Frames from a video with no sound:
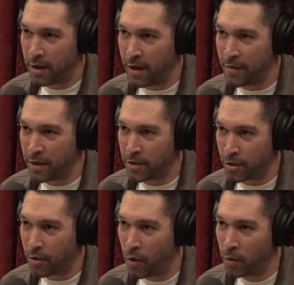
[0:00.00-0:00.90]
and that
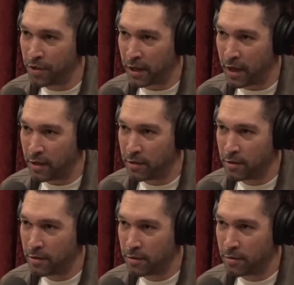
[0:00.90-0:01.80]
you're holding it,
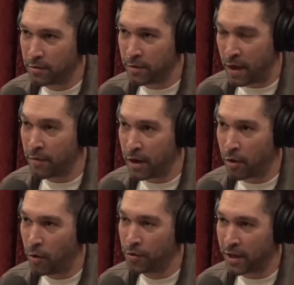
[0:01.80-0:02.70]
that they're
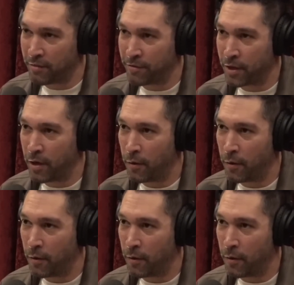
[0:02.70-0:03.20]
holding it for you.